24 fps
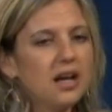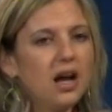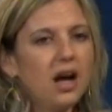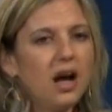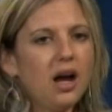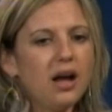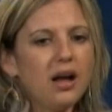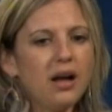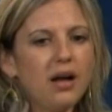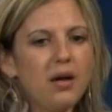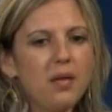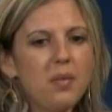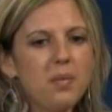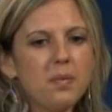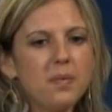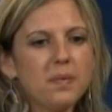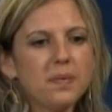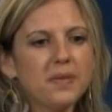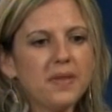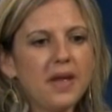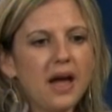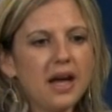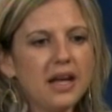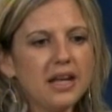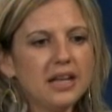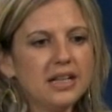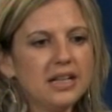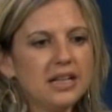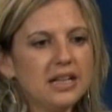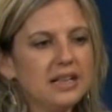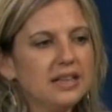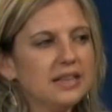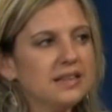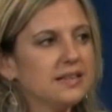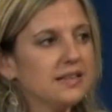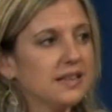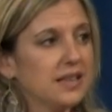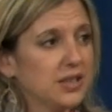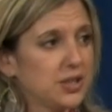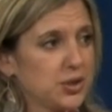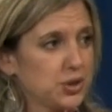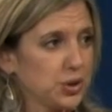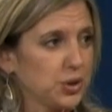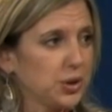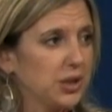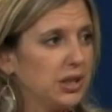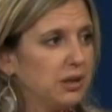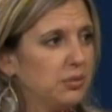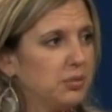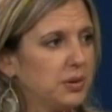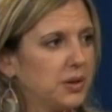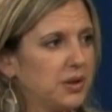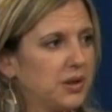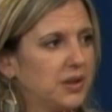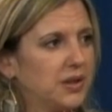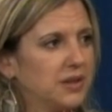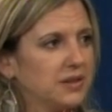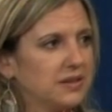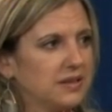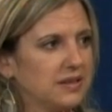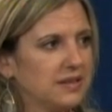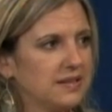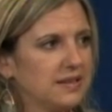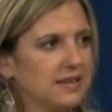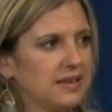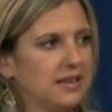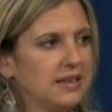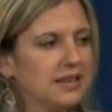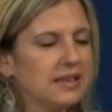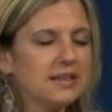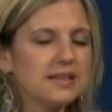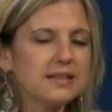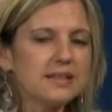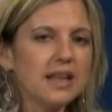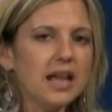that it is a treatable disease,